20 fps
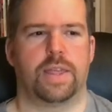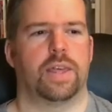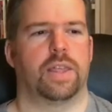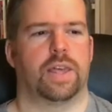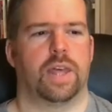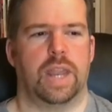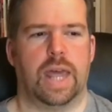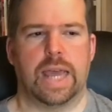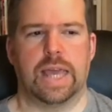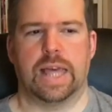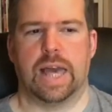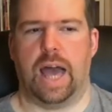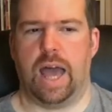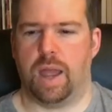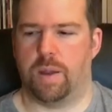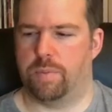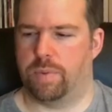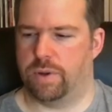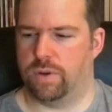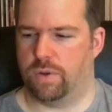is a nice
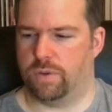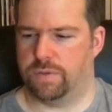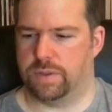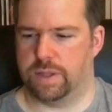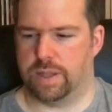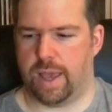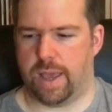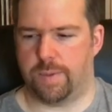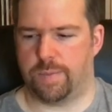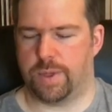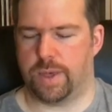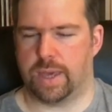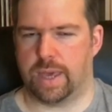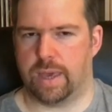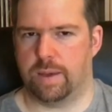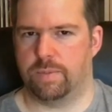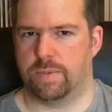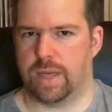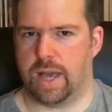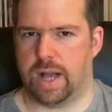hybrid of the types of
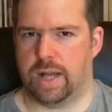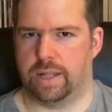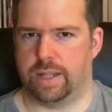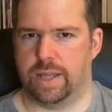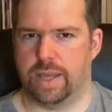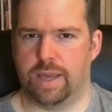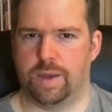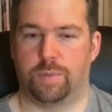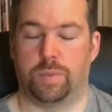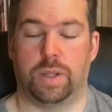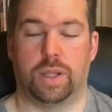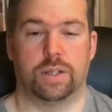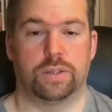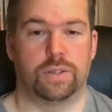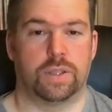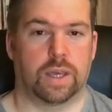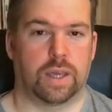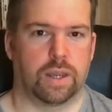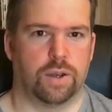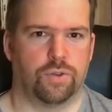games that I like,
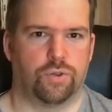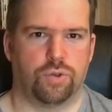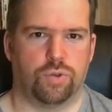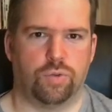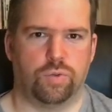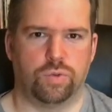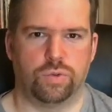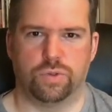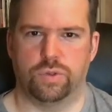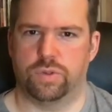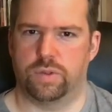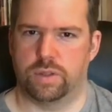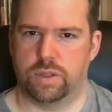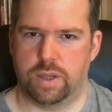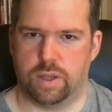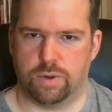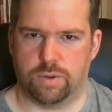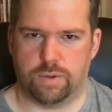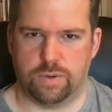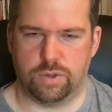plus the controls,
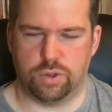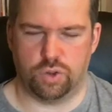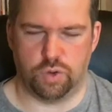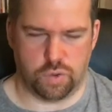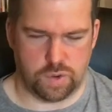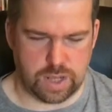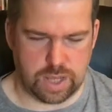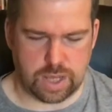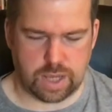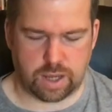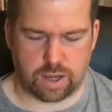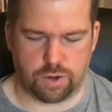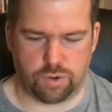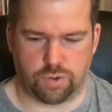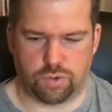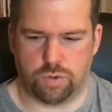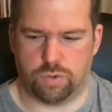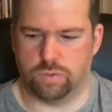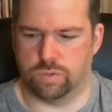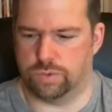you know, unique
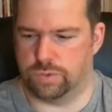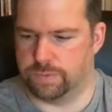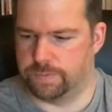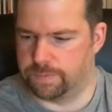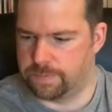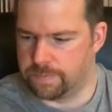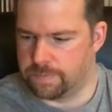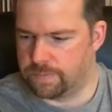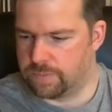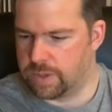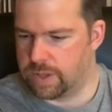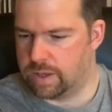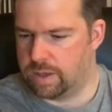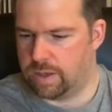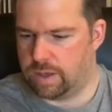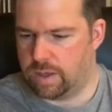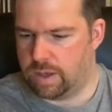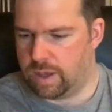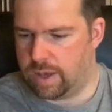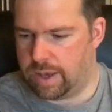controls.
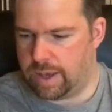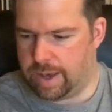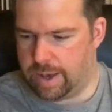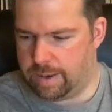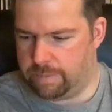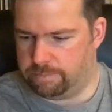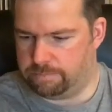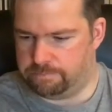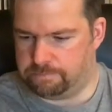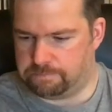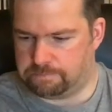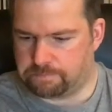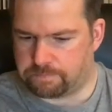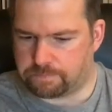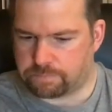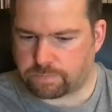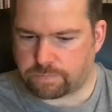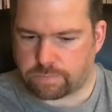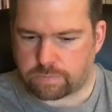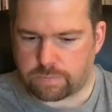
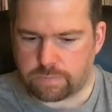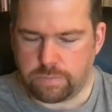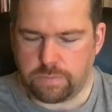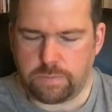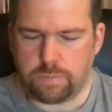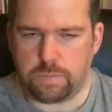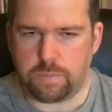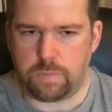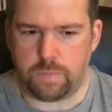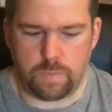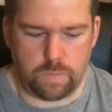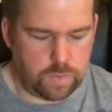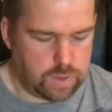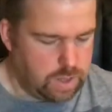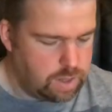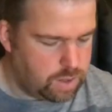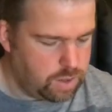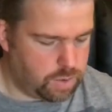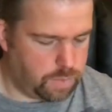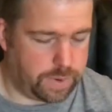
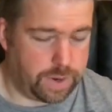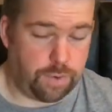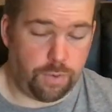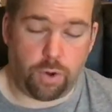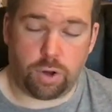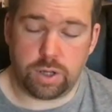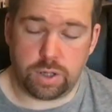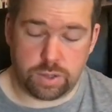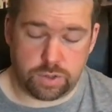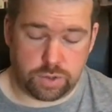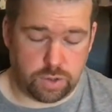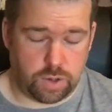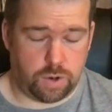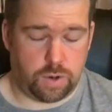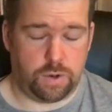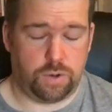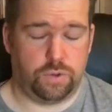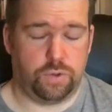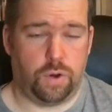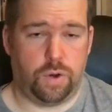So when I
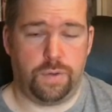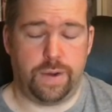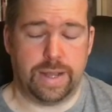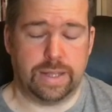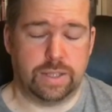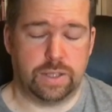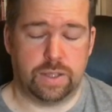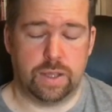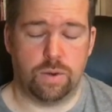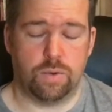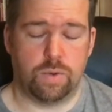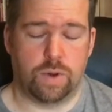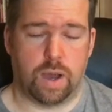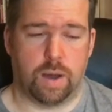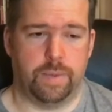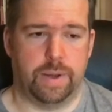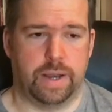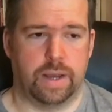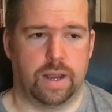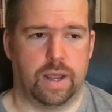saw Red Steel
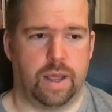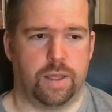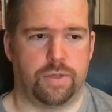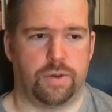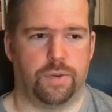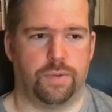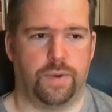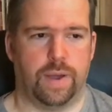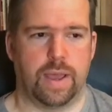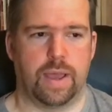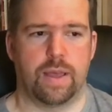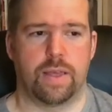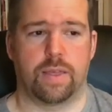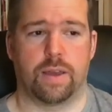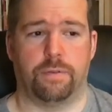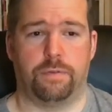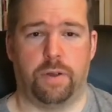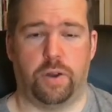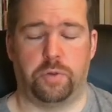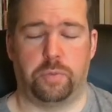coming, I thought, right,
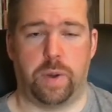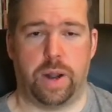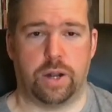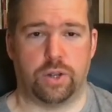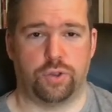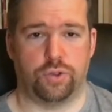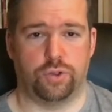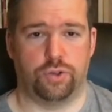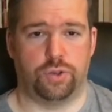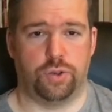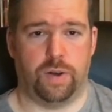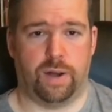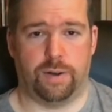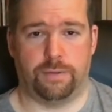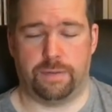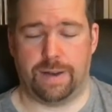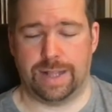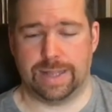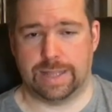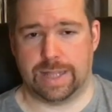it's a first-person shooter,
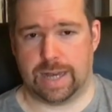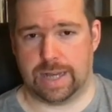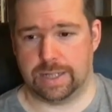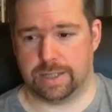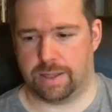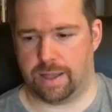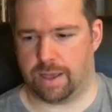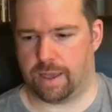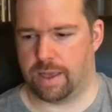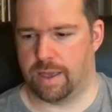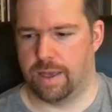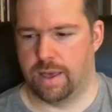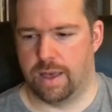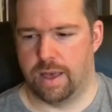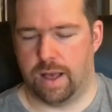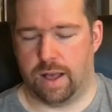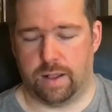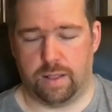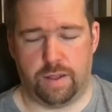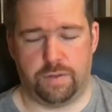fantastic.
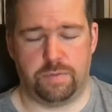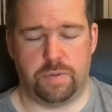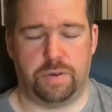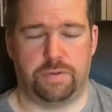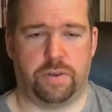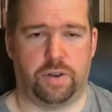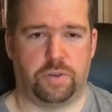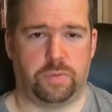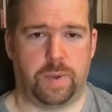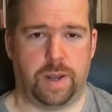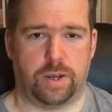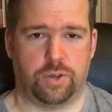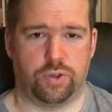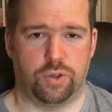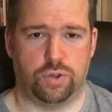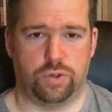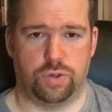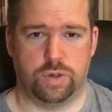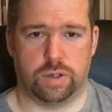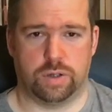I love my
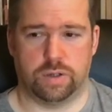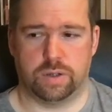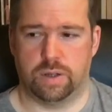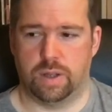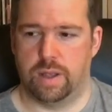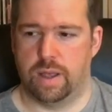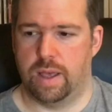first-person shooters,